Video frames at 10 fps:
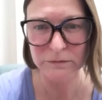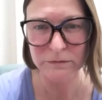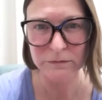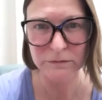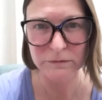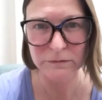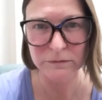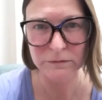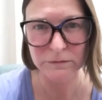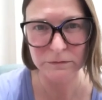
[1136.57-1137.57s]

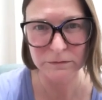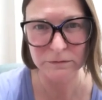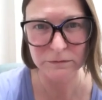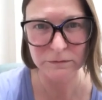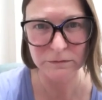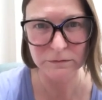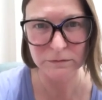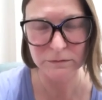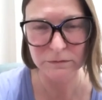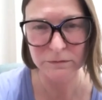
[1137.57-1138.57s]

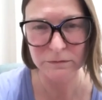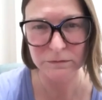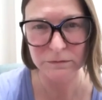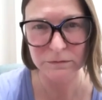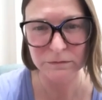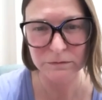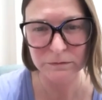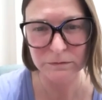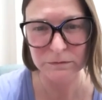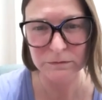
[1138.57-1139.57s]

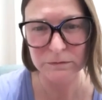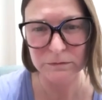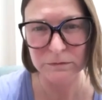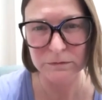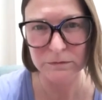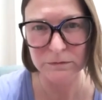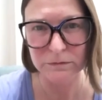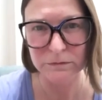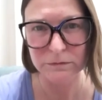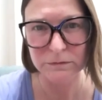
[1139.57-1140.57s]

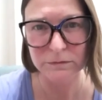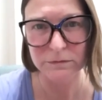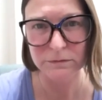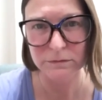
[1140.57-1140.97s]
This person isn't speaking.